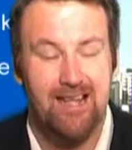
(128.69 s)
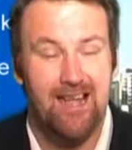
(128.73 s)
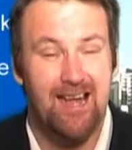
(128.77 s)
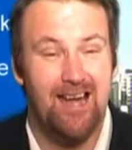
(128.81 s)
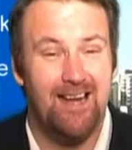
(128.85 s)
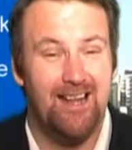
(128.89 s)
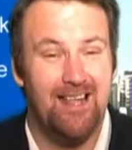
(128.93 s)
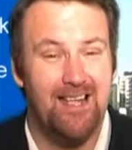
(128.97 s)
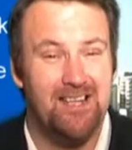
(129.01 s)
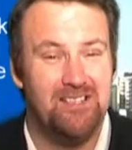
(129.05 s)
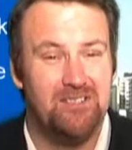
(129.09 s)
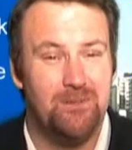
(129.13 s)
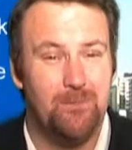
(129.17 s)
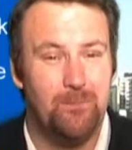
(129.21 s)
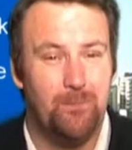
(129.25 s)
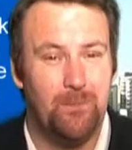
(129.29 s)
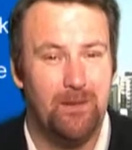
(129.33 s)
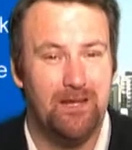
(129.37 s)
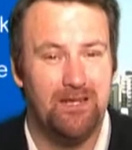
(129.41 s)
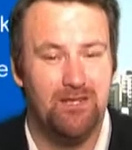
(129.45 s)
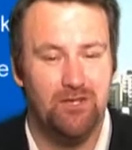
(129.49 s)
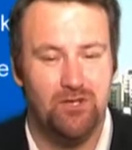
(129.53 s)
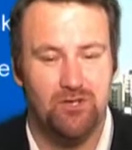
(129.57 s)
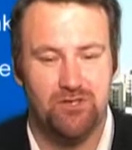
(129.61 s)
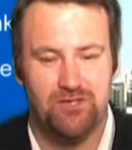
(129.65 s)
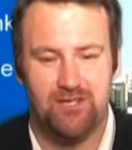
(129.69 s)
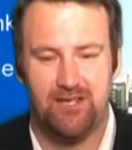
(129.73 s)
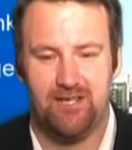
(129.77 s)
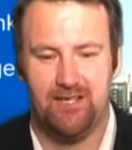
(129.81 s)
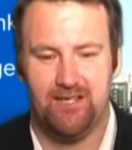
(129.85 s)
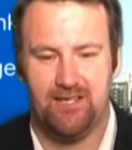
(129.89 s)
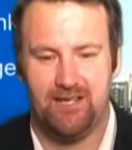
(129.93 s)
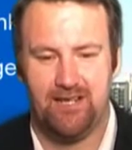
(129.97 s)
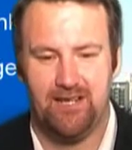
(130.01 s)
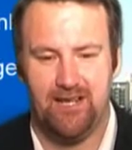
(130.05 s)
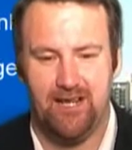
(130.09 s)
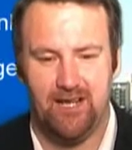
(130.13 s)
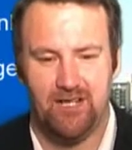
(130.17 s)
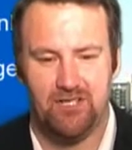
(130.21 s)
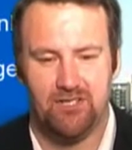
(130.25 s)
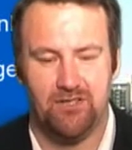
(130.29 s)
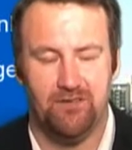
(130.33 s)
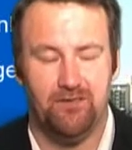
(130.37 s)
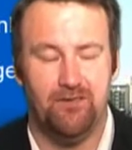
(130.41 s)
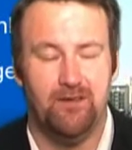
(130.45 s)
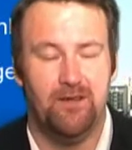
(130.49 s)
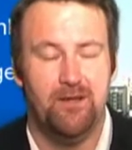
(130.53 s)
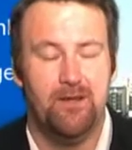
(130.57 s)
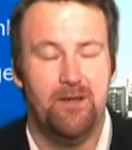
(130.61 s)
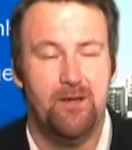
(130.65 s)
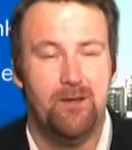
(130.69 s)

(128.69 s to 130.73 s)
and it has a big New Zealand connection.